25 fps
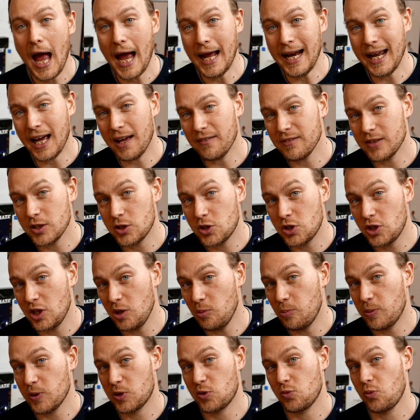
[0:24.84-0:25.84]
And I have the
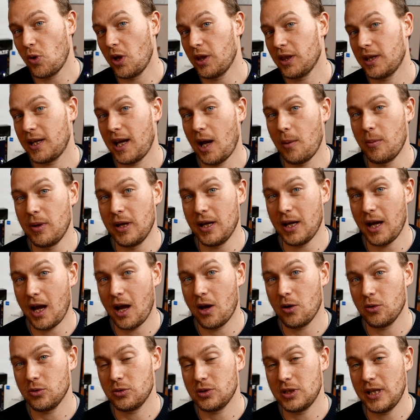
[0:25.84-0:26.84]
cheapest one coming
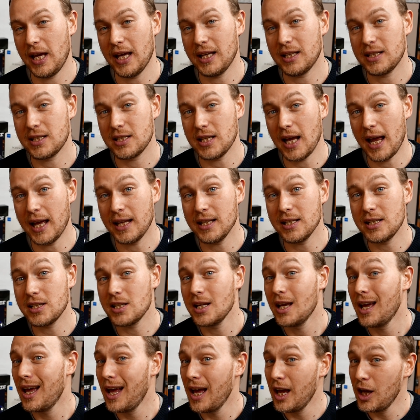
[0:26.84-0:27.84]
out yet and
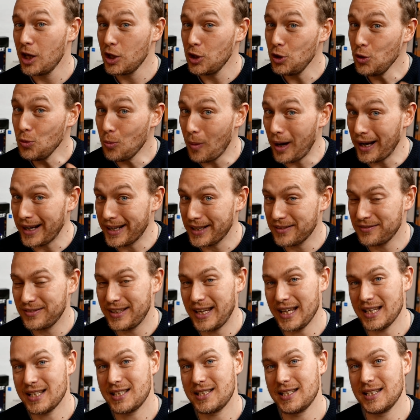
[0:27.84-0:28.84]
you might have
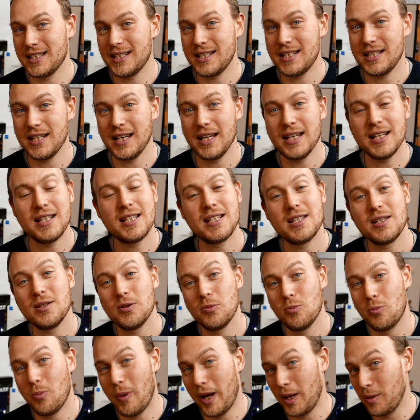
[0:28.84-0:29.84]
guessed it,
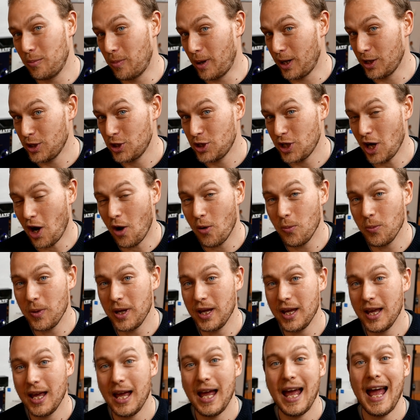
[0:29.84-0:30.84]
it's made by
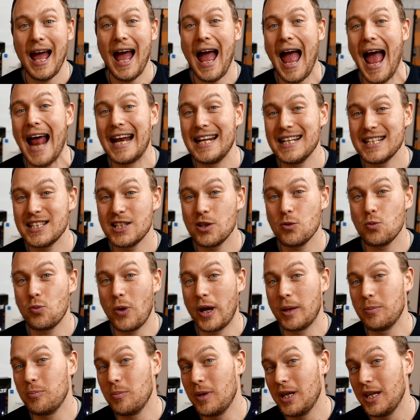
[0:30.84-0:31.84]
Xiaomi and it's the
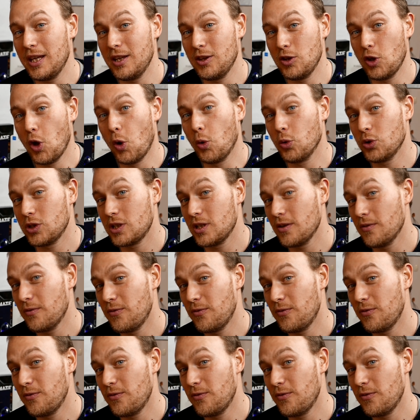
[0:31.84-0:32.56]
Redmi Note